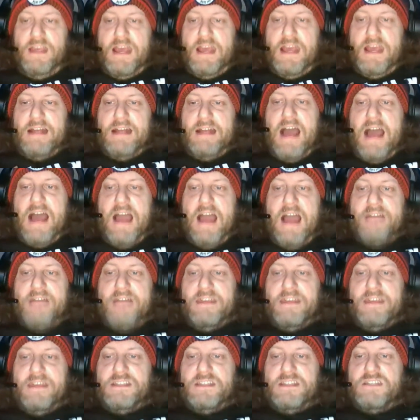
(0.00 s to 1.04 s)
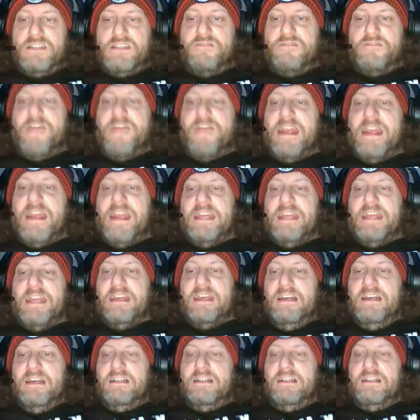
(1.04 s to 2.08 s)
And I think just
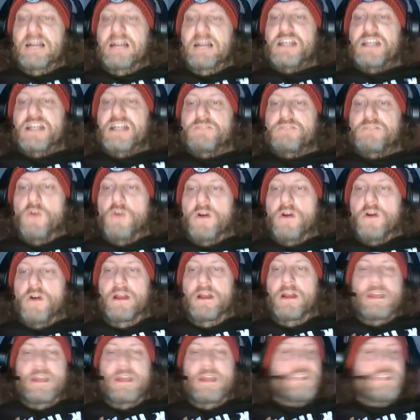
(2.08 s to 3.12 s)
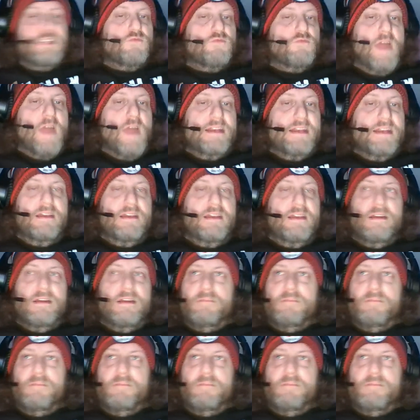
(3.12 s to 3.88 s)
fading Elijah Moore is the right